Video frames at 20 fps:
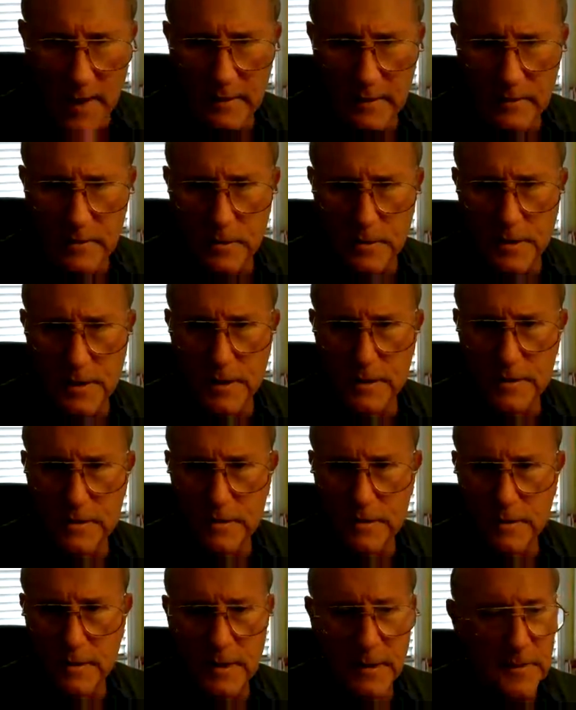Now back to
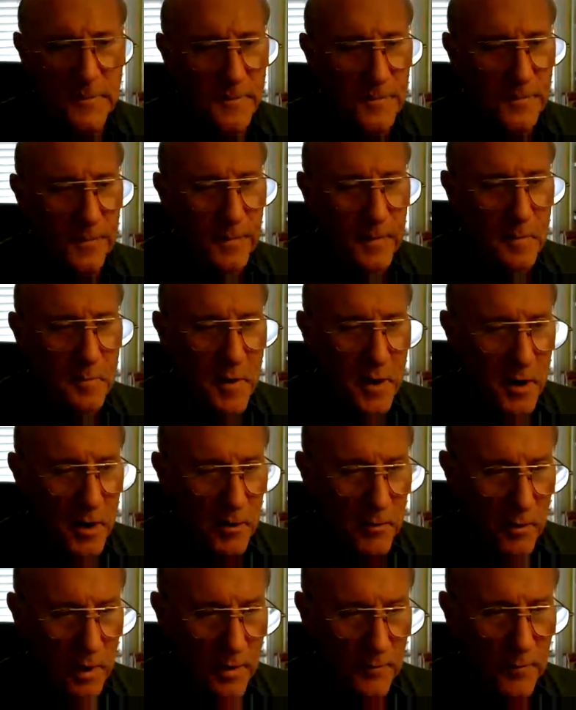this
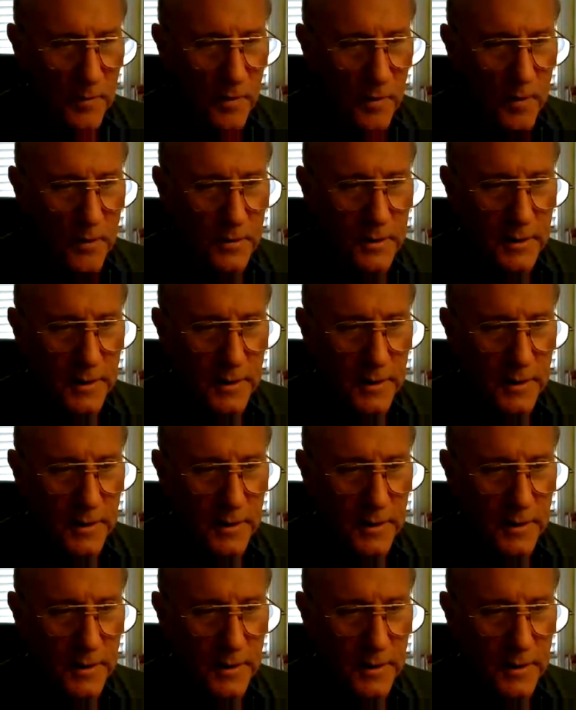paragraph we're